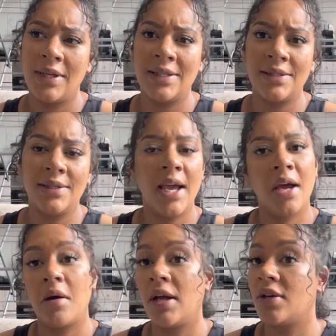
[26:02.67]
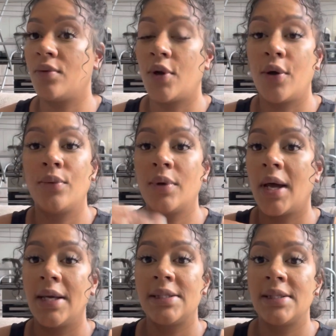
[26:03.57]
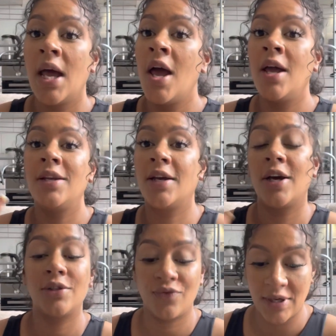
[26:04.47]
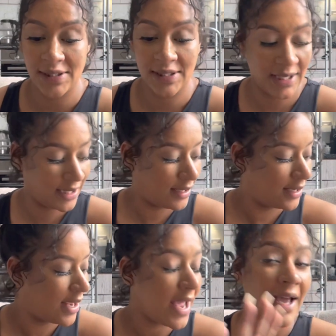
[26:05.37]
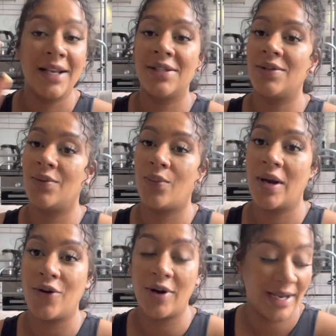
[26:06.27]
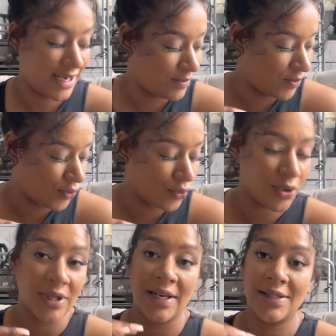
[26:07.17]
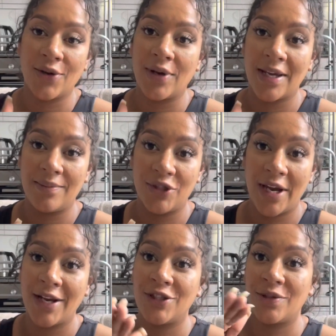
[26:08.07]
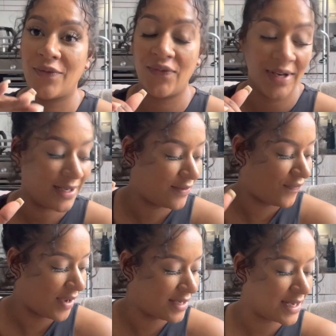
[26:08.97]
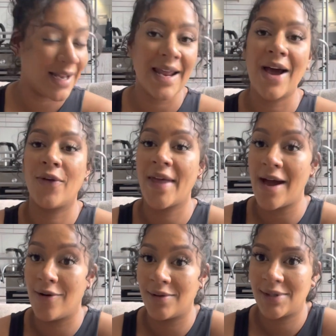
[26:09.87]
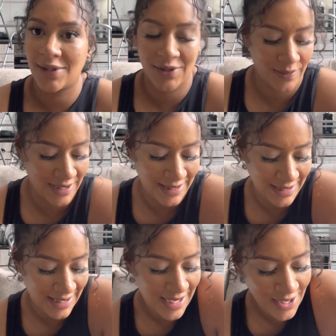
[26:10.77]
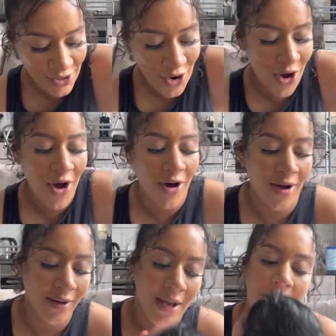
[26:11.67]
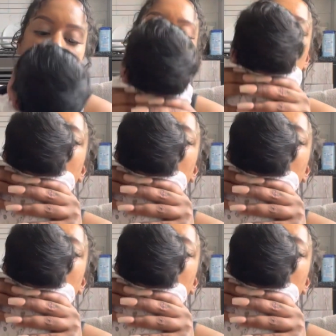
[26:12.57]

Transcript: please. Yeah, I don't know, guys. Your girl's rusty. and we got to get him a bottle. So I need to go get him changed, feed, fed, and out the house because we need to get in the car. So